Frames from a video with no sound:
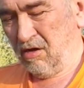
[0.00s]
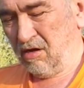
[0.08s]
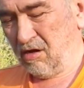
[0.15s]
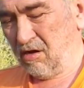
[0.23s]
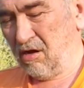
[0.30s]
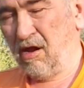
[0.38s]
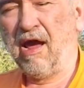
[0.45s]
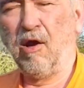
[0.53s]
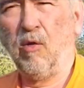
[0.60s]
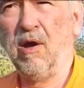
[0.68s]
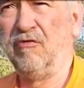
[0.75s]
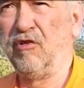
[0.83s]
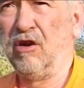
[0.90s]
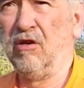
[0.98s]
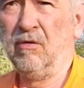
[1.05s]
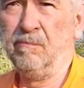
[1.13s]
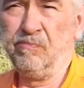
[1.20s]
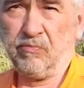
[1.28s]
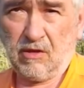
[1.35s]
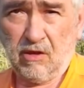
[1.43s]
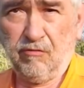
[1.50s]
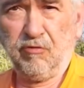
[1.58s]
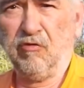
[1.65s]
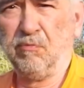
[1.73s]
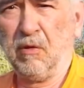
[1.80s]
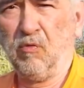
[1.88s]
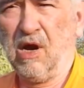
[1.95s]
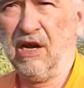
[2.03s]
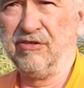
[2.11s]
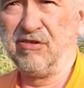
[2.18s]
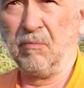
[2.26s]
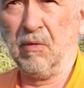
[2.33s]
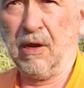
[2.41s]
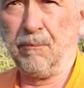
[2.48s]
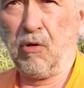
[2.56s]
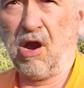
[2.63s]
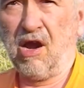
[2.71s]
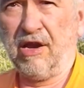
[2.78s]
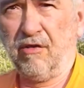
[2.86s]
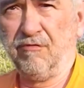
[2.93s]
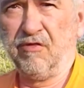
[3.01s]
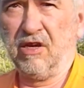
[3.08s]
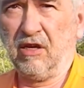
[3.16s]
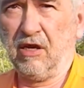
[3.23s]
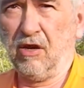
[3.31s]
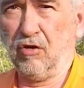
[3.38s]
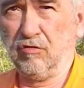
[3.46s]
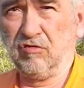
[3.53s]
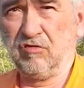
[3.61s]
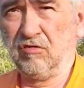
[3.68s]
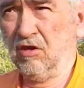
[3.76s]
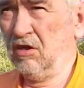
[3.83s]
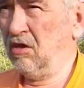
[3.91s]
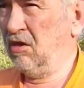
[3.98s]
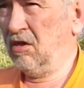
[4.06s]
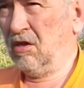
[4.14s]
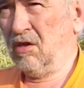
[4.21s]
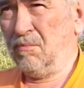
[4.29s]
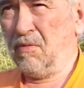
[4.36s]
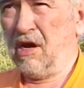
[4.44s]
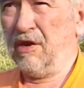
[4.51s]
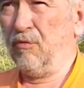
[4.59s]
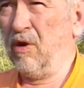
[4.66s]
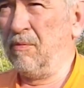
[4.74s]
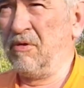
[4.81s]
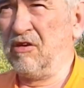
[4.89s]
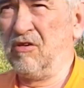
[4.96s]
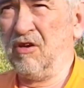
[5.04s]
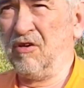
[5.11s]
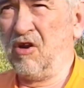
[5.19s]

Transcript: However, if you've been watching my prior videos, my Remington